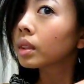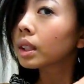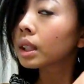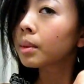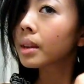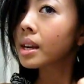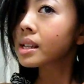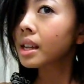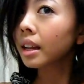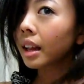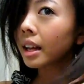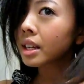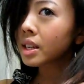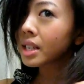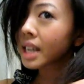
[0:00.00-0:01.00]
Sometimes I
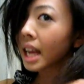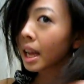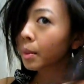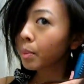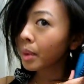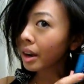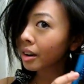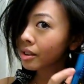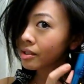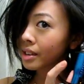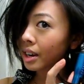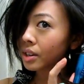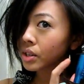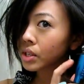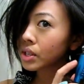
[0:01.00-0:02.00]
like to take bigger
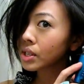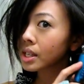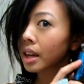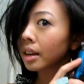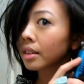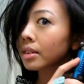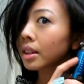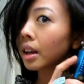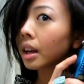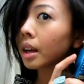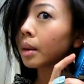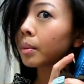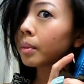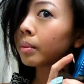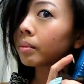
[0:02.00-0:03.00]
sections at a
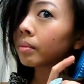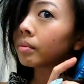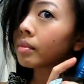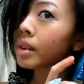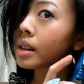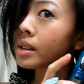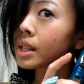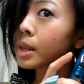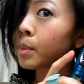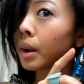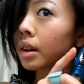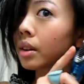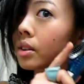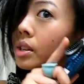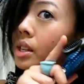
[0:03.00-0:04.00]
time and
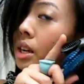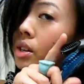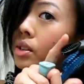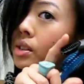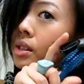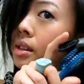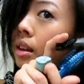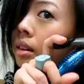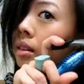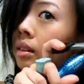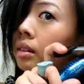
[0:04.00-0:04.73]
smaller sections